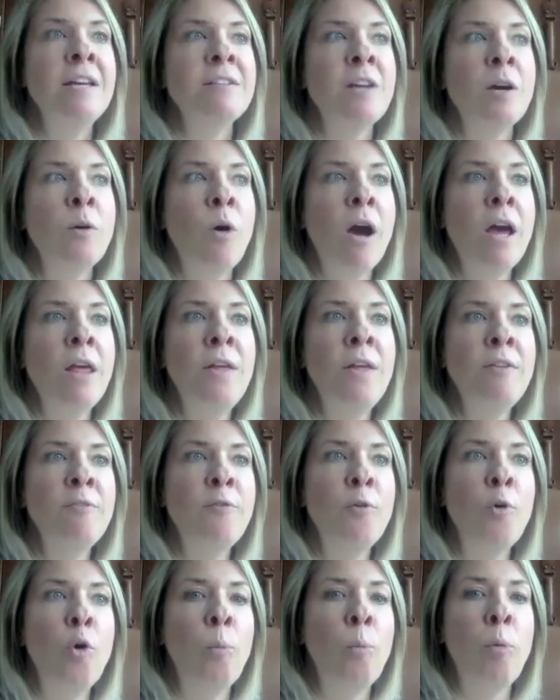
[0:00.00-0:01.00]
So I
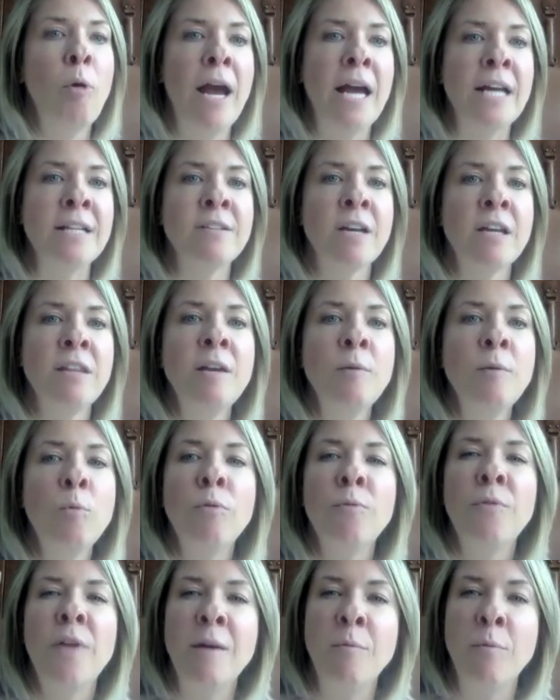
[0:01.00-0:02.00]
think for brands, I think
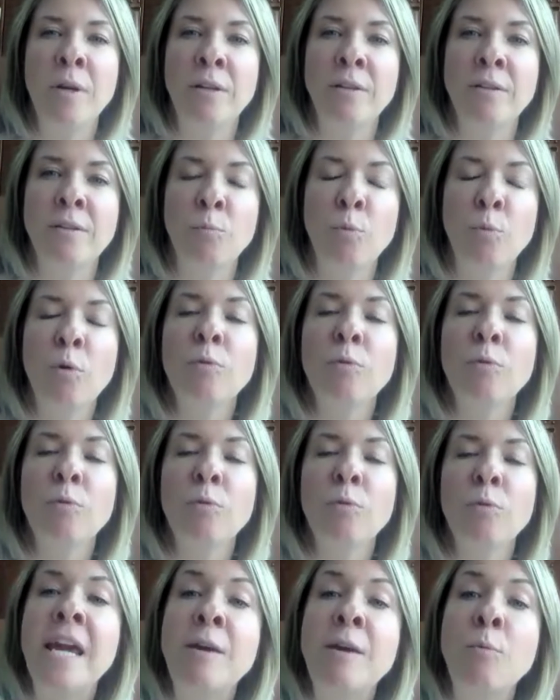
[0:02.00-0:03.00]
what they would, what
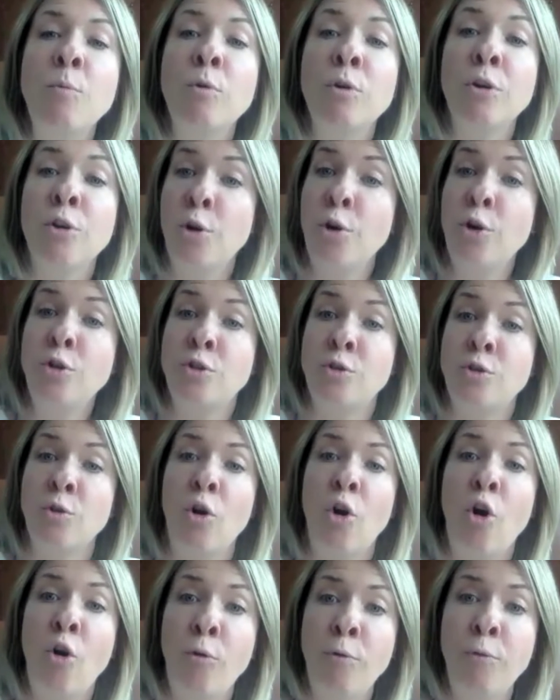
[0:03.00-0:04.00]
they could
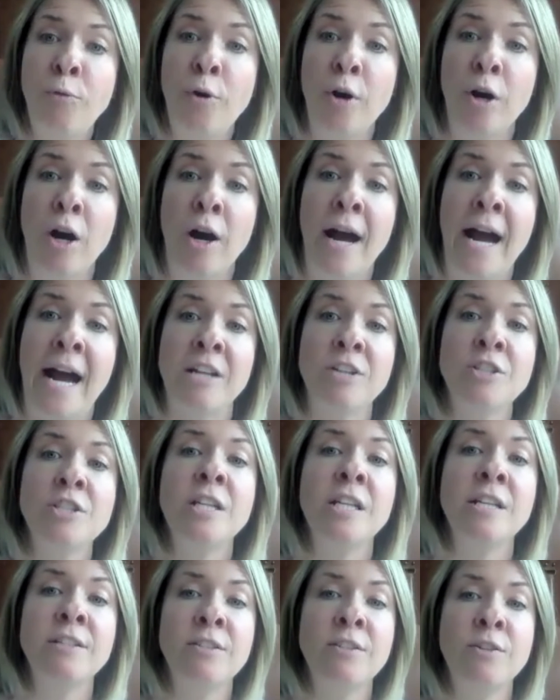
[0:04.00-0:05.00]
offer
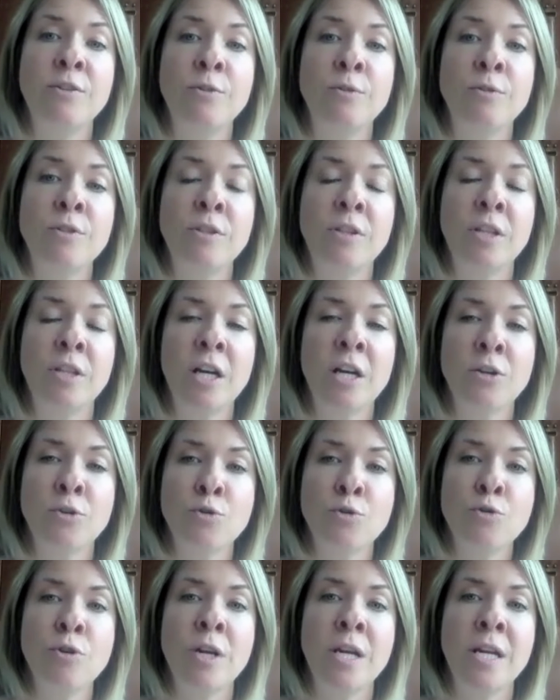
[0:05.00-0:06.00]
actually to to the
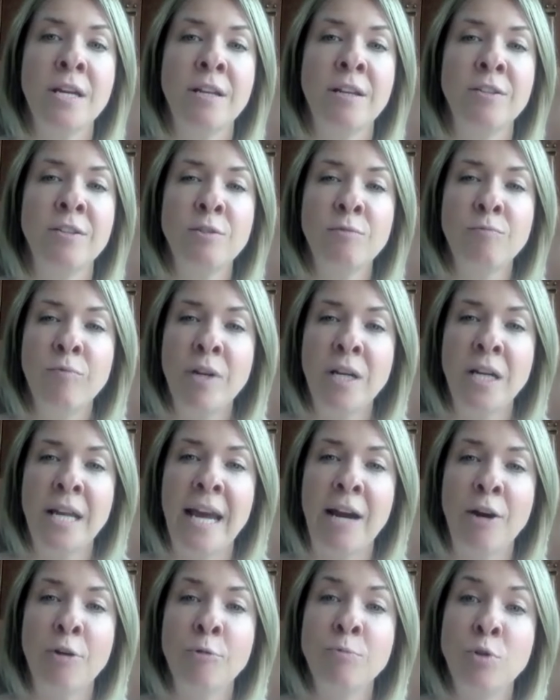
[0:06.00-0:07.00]
country and to really
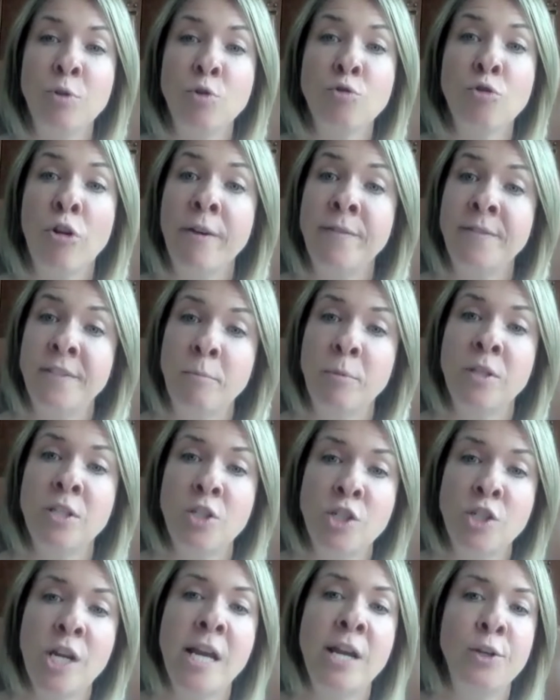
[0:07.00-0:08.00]
help to drive some of
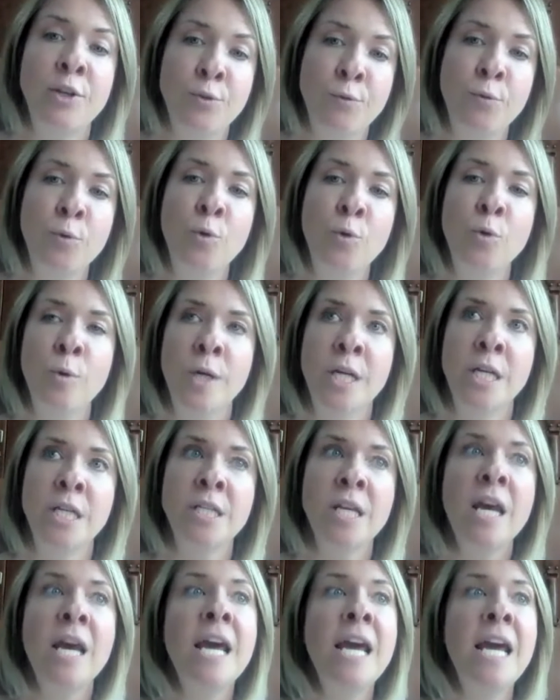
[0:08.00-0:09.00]
this change
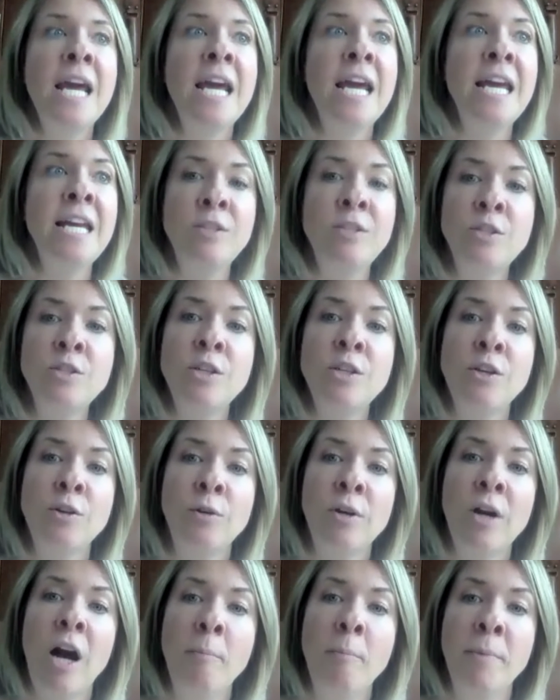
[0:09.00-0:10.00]
forward, is to
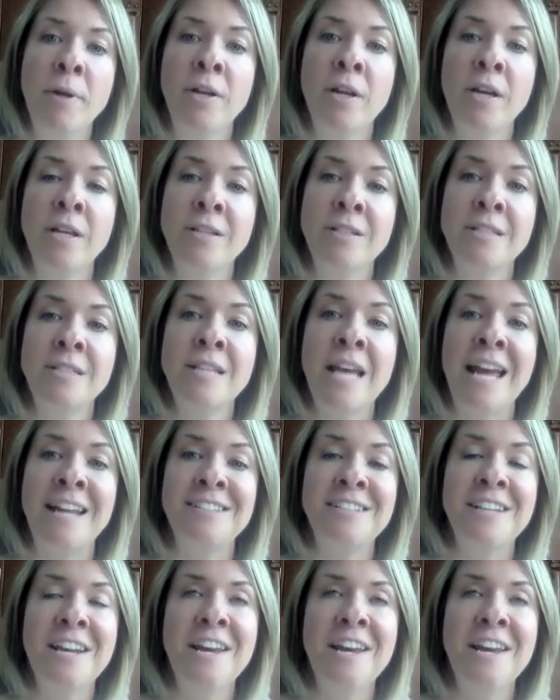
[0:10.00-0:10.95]
come and, and set,